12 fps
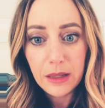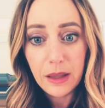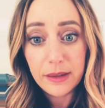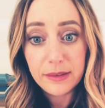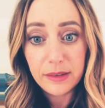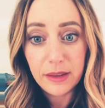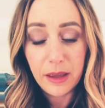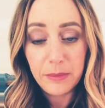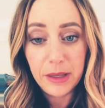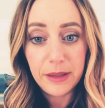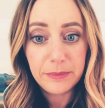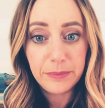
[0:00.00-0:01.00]
Leslie, I
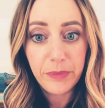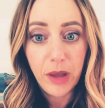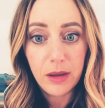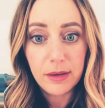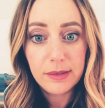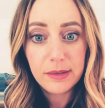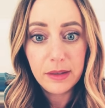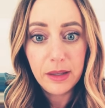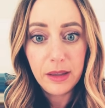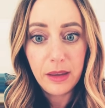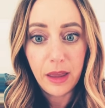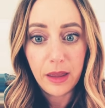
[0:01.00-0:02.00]
mean,
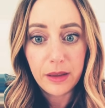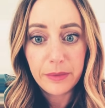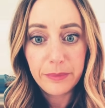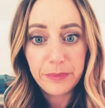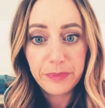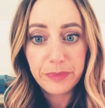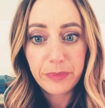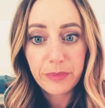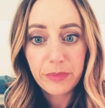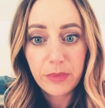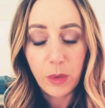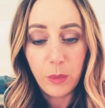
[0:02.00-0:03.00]
honestly, like,
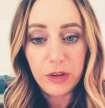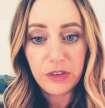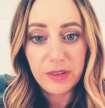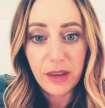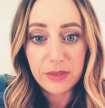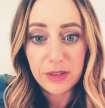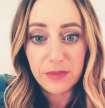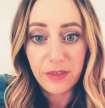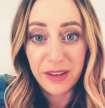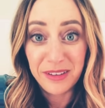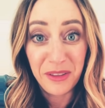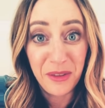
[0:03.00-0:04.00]
we just have to
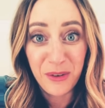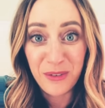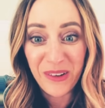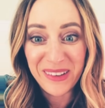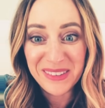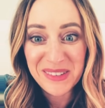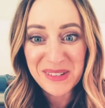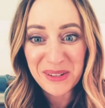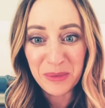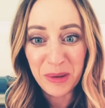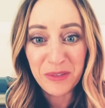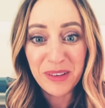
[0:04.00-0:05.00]
find other friends too.
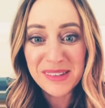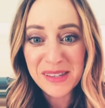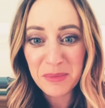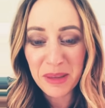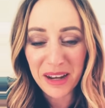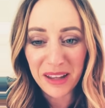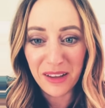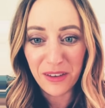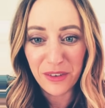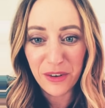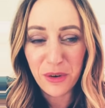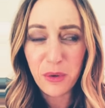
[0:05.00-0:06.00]
My friends keep getting
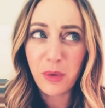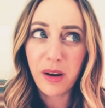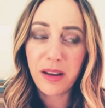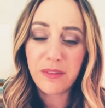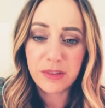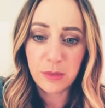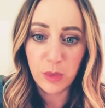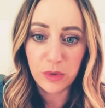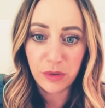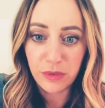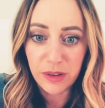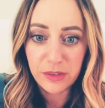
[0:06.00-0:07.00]
younger, or I have some older
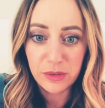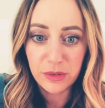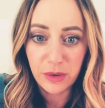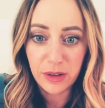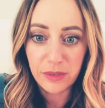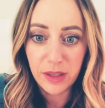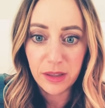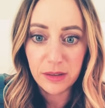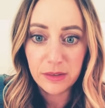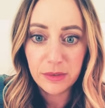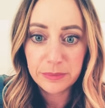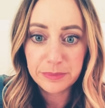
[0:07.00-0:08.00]
friends who don't have
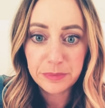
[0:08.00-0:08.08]
kids.